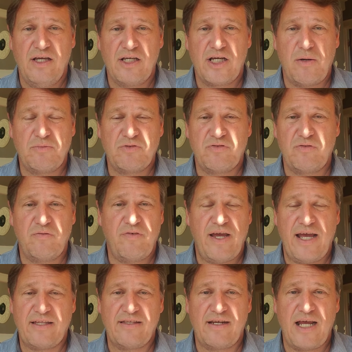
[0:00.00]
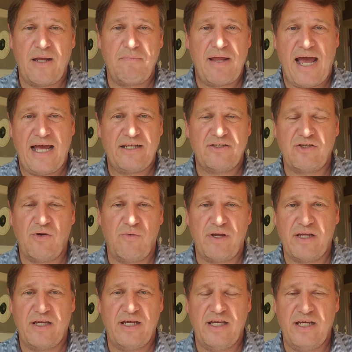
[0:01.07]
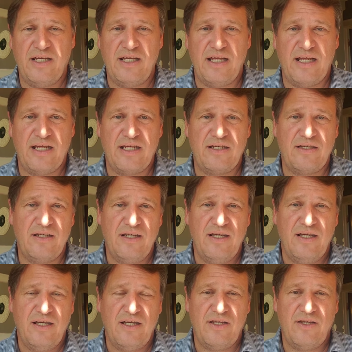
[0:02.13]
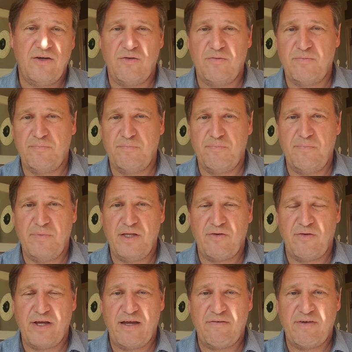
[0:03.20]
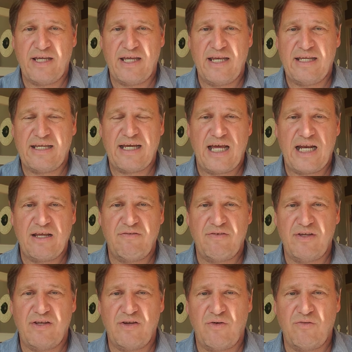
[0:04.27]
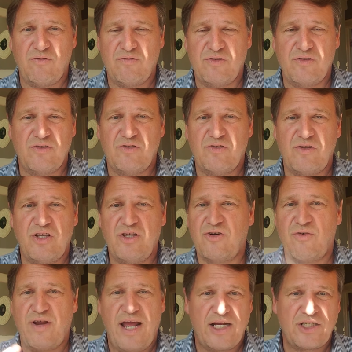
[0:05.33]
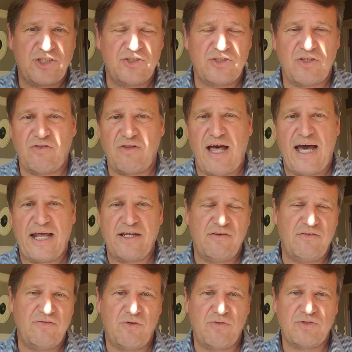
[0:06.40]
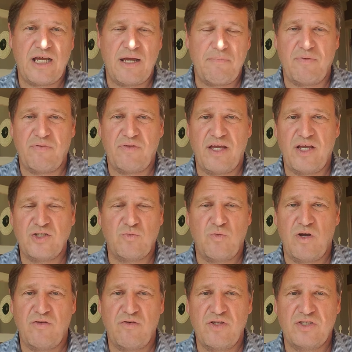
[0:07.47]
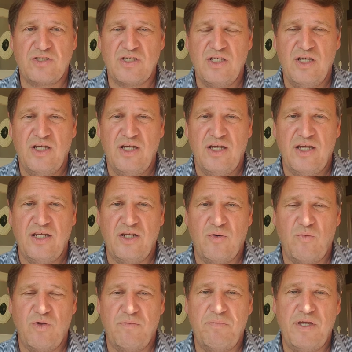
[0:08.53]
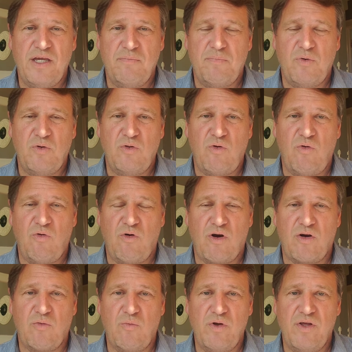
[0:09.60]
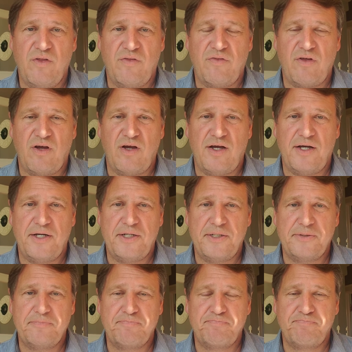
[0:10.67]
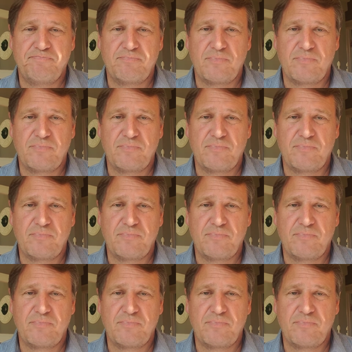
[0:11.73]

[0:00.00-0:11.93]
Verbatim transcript: comes from the fact that I'm not going ahead and, you know, you know, having any kind of, you know, interactions, a lot of those type of things, whether it's, you know, with people or with, um,